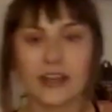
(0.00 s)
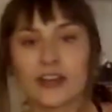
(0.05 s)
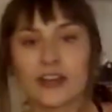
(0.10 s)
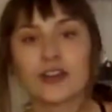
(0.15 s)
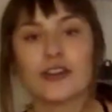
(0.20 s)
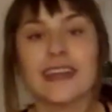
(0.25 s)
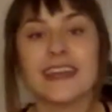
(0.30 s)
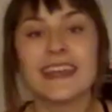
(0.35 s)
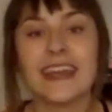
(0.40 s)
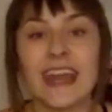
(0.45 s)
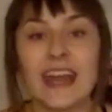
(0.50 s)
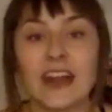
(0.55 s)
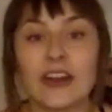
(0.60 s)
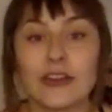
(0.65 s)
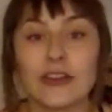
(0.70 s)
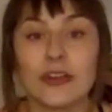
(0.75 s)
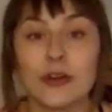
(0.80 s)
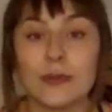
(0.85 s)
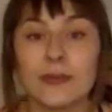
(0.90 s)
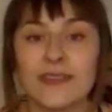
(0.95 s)
Creek
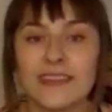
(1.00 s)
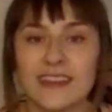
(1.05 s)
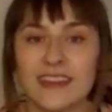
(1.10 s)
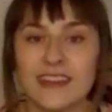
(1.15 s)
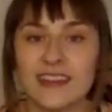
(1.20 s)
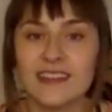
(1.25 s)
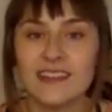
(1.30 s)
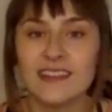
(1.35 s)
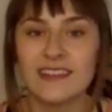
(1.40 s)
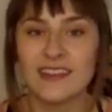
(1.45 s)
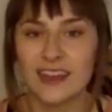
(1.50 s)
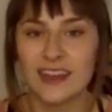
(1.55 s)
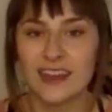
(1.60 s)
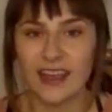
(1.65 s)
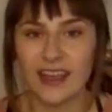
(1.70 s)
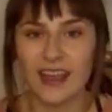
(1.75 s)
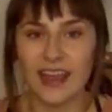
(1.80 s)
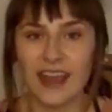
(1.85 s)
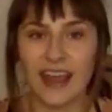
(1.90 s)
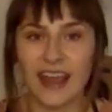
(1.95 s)
Heirloom Seeds,
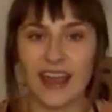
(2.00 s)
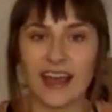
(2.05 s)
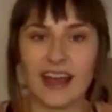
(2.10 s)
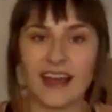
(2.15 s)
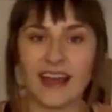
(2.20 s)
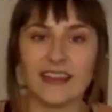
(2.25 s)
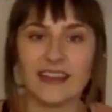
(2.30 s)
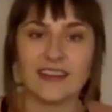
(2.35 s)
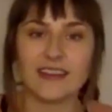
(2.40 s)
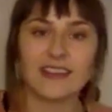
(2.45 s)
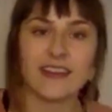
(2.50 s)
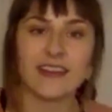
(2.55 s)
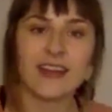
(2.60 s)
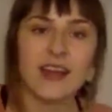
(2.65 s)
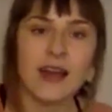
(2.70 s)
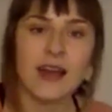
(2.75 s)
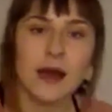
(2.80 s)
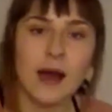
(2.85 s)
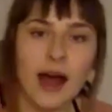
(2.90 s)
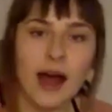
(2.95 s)
and
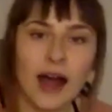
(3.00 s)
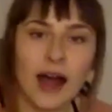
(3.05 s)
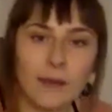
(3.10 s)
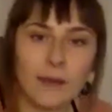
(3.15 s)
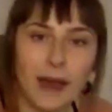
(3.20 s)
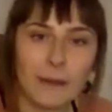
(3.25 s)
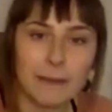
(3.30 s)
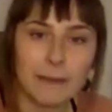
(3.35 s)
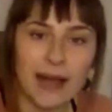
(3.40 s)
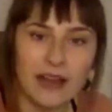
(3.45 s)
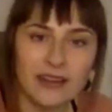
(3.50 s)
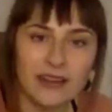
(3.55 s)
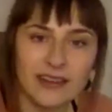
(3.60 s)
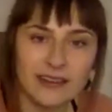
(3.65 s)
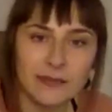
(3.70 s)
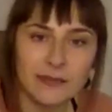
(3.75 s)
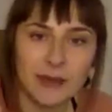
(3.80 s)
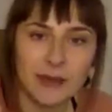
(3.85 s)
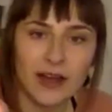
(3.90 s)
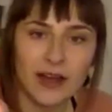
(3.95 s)
at Boundless,
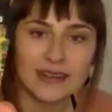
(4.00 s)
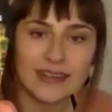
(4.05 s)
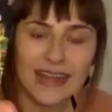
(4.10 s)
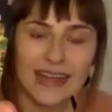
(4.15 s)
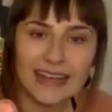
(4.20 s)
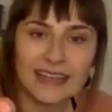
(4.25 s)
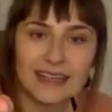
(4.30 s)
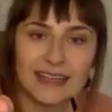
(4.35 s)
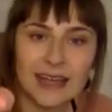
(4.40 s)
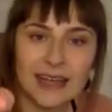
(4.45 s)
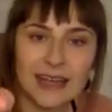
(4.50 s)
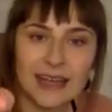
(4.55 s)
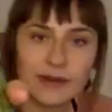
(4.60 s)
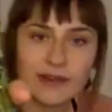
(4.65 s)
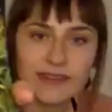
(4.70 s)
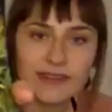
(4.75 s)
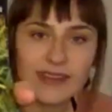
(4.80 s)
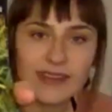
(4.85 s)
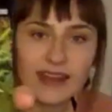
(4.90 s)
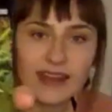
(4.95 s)
about
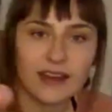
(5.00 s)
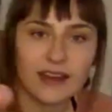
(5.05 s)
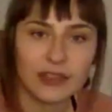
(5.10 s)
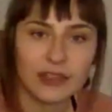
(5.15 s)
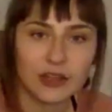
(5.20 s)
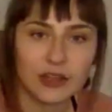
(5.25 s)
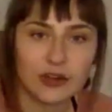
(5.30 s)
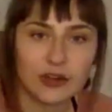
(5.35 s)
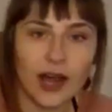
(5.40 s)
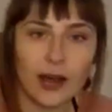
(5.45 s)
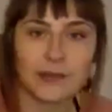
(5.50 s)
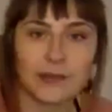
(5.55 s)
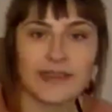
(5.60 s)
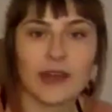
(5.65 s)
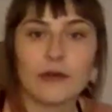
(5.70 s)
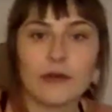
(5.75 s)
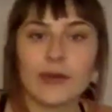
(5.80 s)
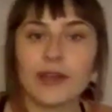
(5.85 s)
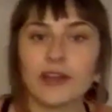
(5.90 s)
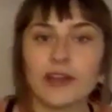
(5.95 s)
99% of the crops
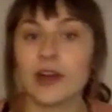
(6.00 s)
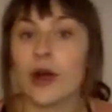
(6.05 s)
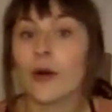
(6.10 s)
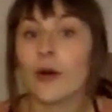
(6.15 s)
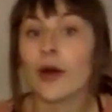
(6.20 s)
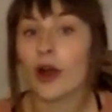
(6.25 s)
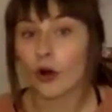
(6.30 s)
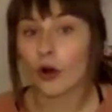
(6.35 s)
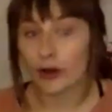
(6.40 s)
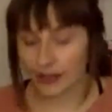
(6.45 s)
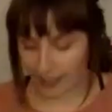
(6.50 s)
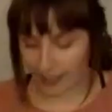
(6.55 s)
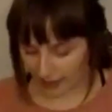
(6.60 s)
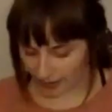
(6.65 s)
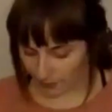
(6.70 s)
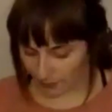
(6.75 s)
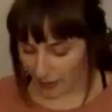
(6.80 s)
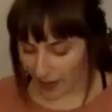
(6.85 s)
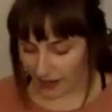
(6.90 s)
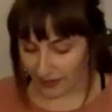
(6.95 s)
that we grow are
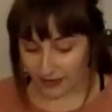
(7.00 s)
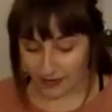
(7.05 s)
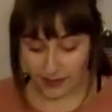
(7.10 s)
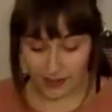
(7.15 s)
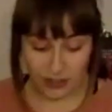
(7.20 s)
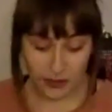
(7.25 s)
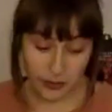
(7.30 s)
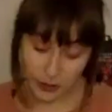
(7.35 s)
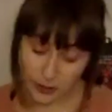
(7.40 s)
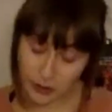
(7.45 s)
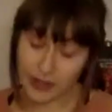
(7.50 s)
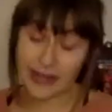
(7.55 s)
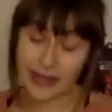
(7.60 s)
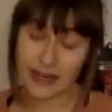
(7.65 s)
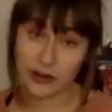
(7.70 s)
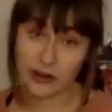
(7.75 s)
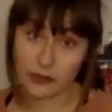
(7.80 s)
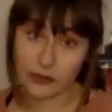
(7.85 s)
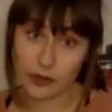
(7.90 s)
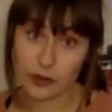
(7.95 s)
organic pollinated or
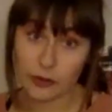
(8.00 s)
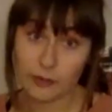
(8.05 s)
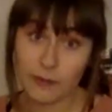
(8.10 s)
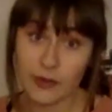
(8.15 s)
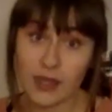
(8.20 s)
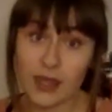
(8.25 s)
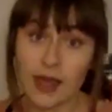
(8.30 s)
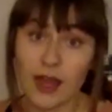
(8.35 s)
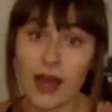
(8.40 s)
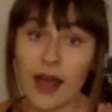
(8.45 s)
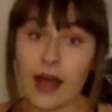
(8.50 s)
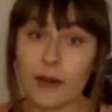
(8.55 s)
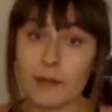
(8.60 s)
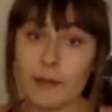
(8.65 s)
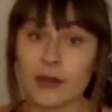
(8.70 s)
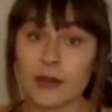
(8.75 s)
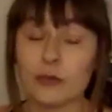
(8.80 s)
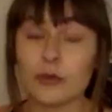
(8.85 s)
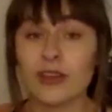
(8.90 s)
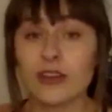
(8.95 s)
heirloom,
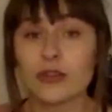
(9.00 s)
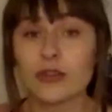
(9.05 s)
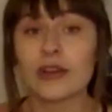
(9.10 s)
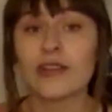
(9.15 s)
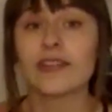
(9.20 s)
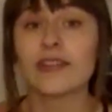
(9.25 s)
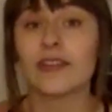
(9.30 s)
and we source a